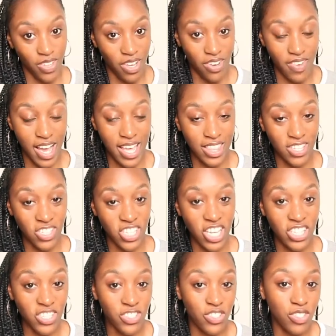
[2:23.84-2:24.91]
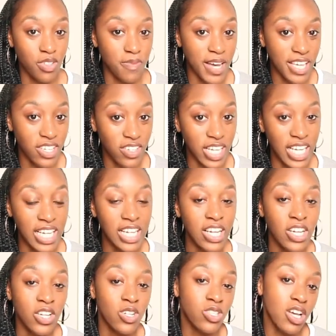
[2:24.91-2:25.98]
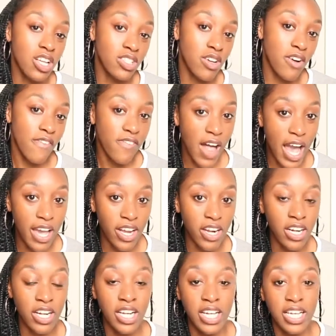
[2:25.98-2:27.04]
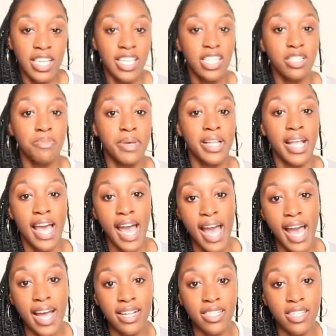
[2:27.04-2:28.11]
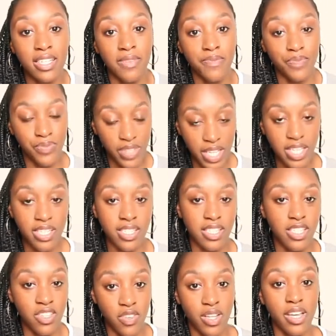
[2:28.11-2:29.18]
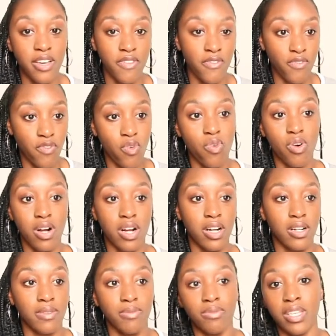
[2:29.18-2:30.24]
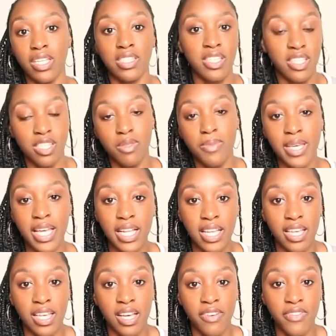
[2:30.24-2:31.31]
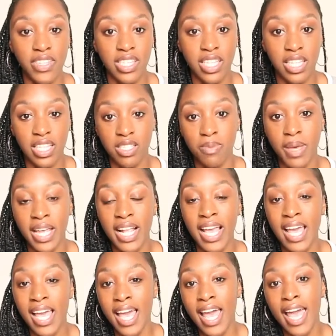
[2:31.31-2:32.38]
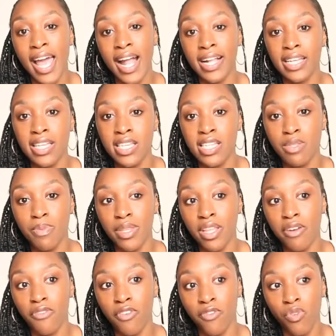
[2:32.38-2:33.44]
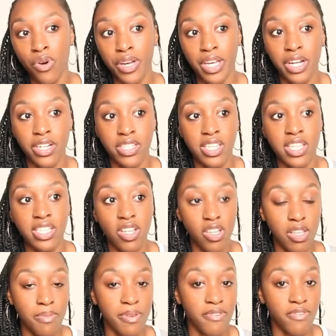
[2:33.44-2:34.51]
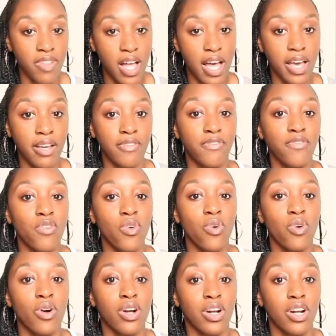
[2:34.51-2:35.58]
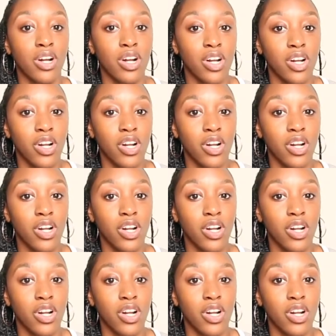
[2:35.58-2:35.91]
All right, there's another dude in my unit. He's also a flyer. He's been at this unit for like since the beginning of his enlistment and he's been there for 4 years. He's only been flying for